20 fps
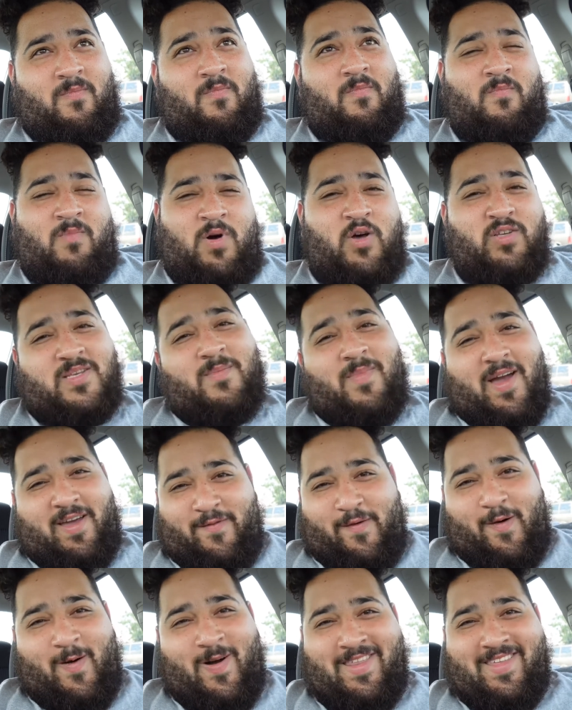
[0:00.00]
Mostly my
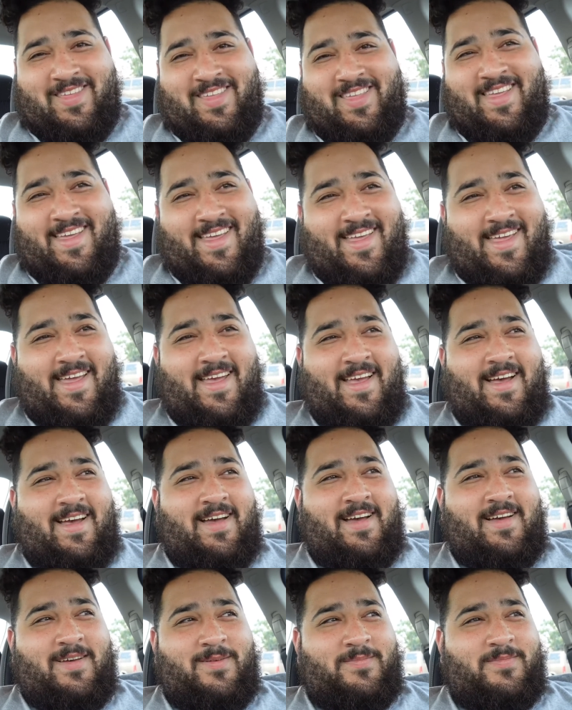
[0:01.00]
fault.
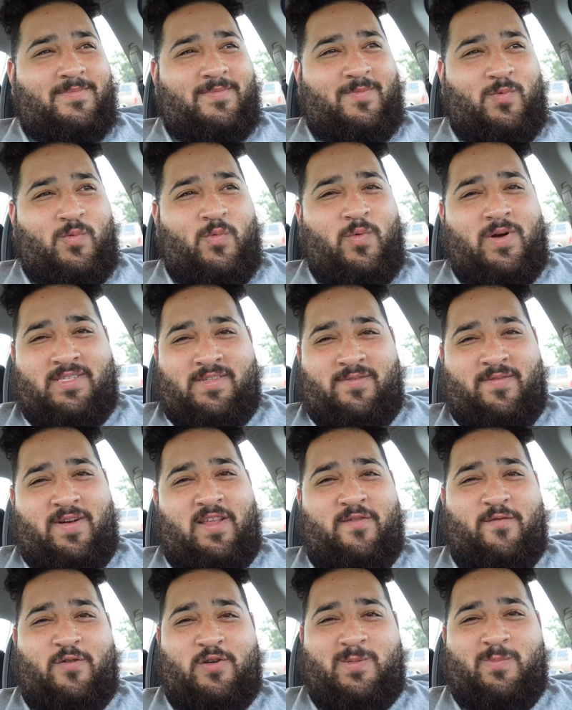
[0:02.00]
Wasn't ready
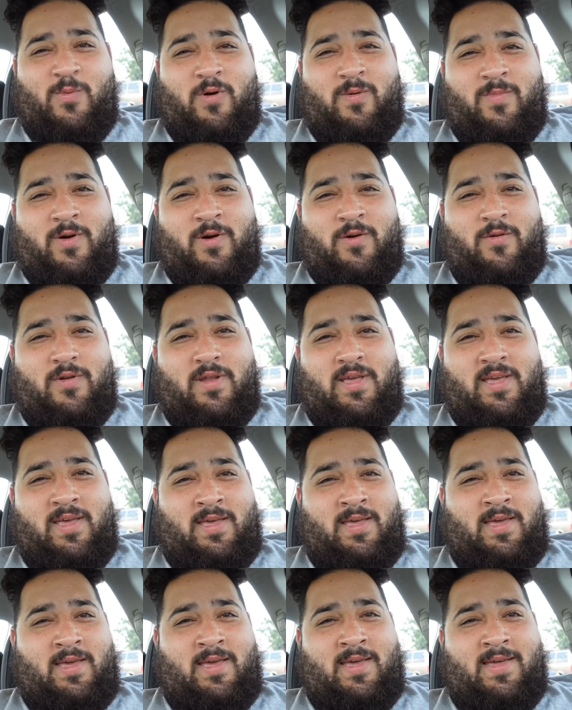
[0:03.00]
for sport mode
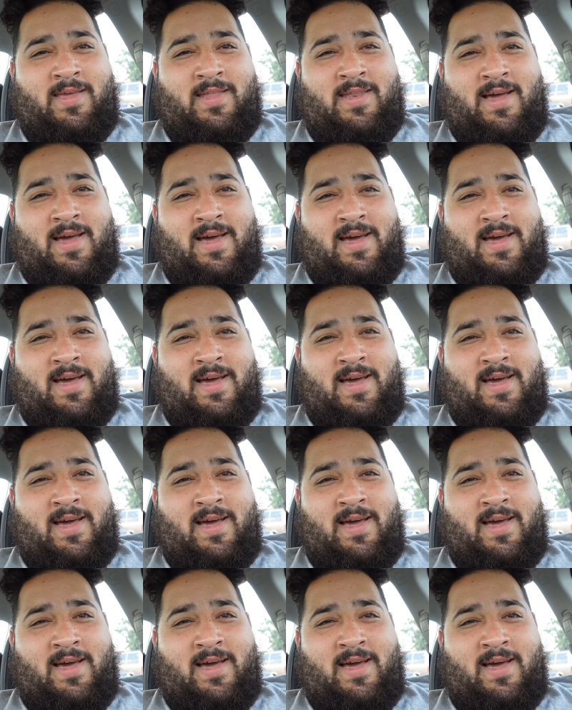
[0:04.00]
and